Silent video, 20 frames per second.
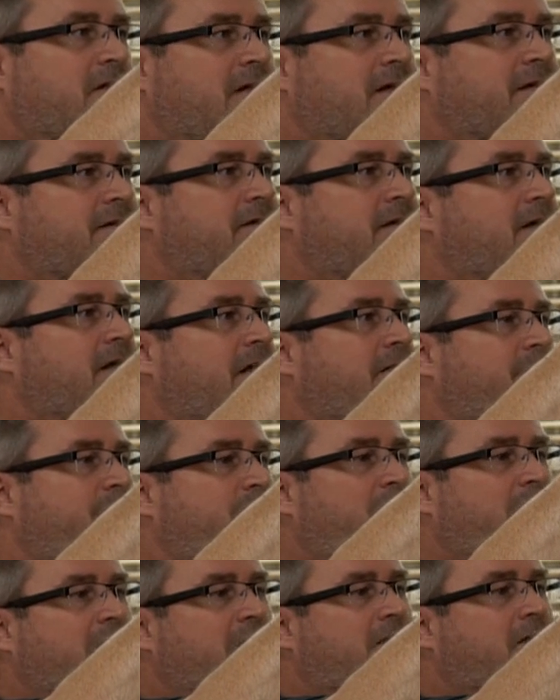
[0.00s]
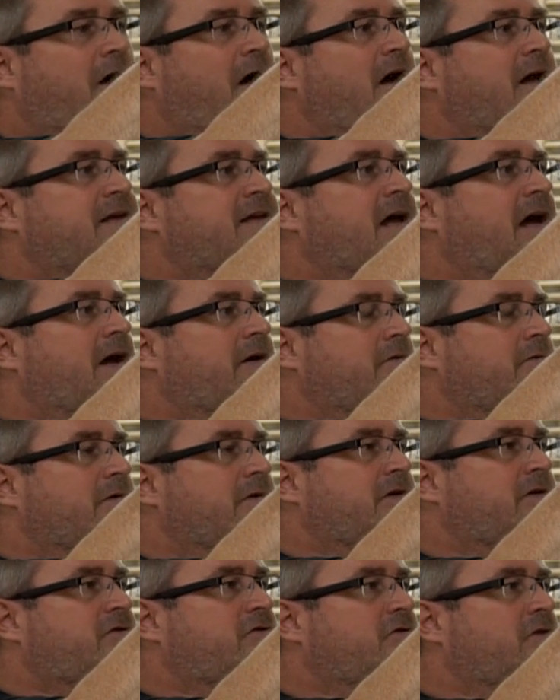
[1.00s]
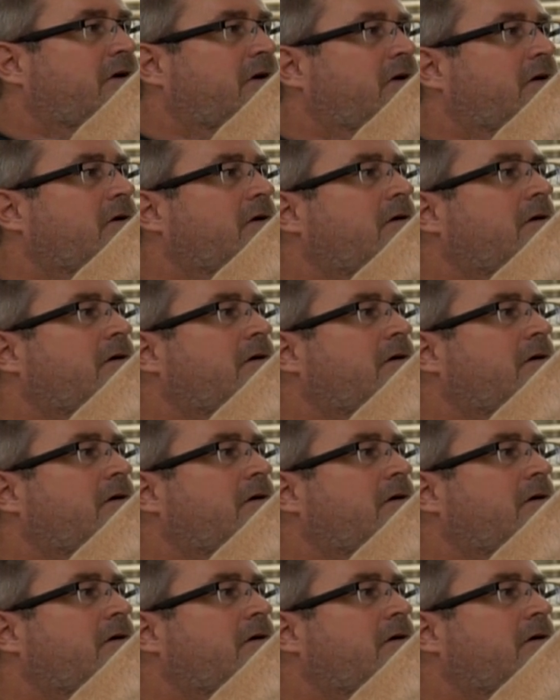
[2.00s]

that they'll have better contact with the trigger.